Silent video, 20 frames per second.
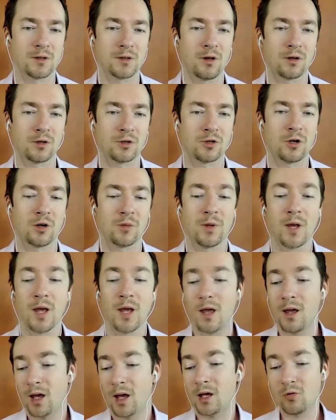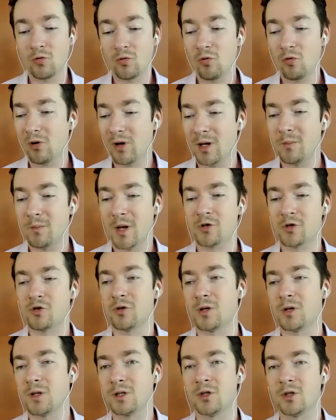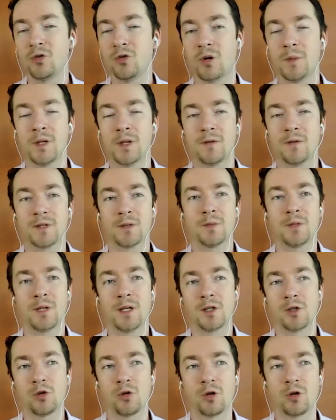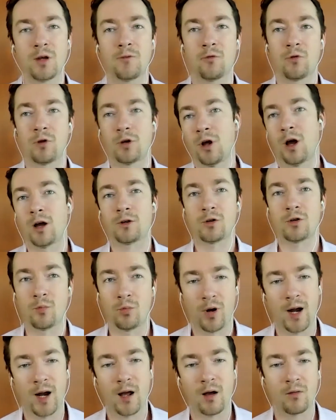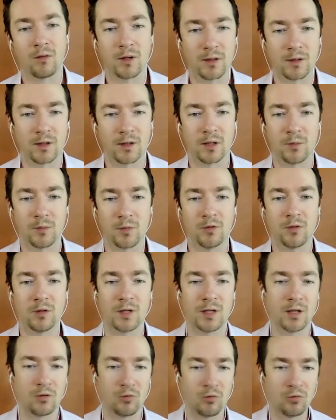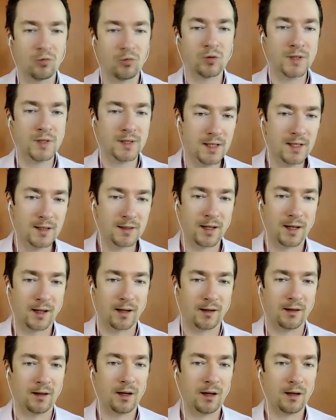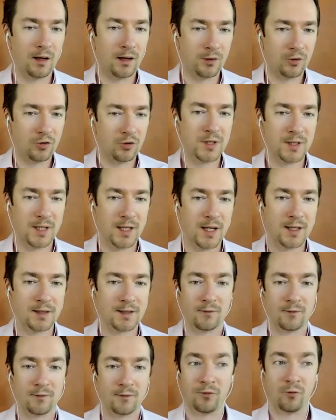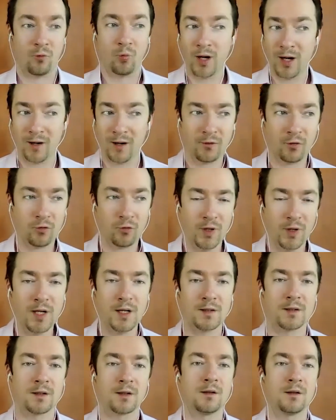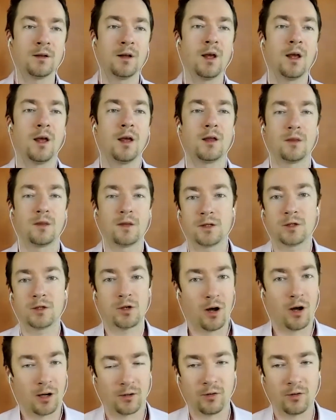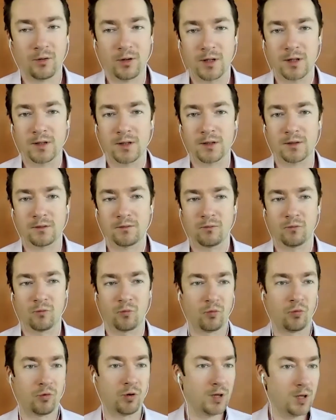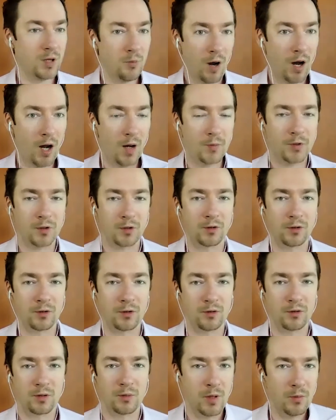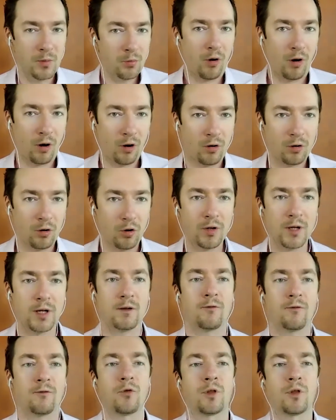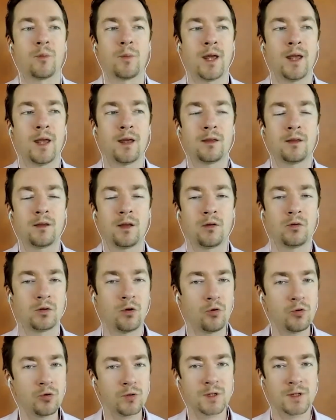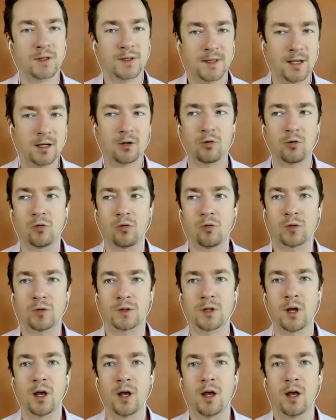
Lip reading: long term. And Google can measure this too. I mean, if somebody is looking for Dr. Brown in the community, Google sees that and it understands that for whatever reason, this doctor is really popular. The people are looking for them, and those signals